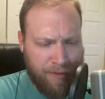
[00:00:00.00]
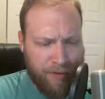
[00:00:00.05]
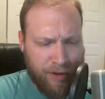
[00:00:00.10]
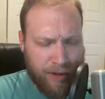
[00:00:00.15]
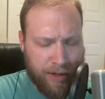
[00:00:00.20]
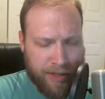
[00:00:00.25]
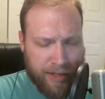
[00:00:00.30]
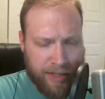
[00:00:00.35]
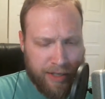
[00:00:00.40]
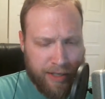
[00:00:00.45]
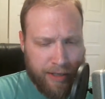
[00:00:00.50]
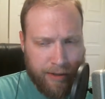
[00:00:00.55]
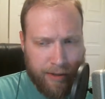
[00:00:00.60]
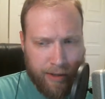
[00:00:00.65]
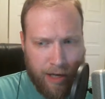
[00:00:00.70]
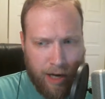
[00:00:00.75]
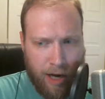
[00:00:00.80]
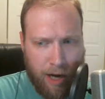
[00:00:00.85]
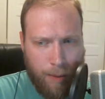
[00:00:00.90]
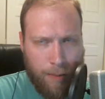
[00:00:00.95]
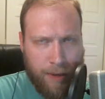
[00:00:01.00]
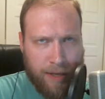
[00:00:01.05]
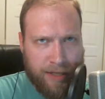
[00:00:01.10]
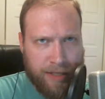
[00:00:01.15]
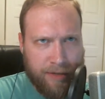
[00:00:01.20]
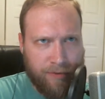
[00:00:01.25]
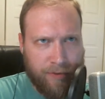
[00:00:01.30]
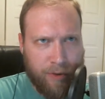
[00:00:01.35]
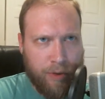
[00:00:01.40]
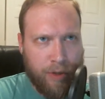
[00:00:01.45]
fill us in the
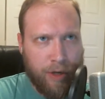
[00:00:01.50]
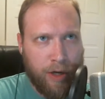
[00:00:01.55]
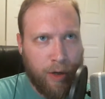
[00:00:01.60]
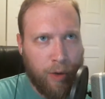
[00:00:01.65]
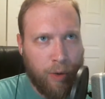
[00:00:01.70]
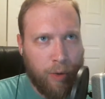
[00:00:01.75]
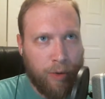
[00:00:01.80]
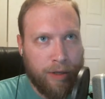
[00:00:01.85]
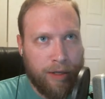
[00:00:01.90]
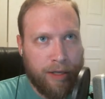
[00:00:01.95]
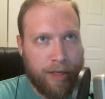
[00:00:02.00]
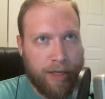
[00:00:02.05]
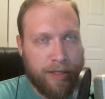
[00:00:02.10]
comments if you know,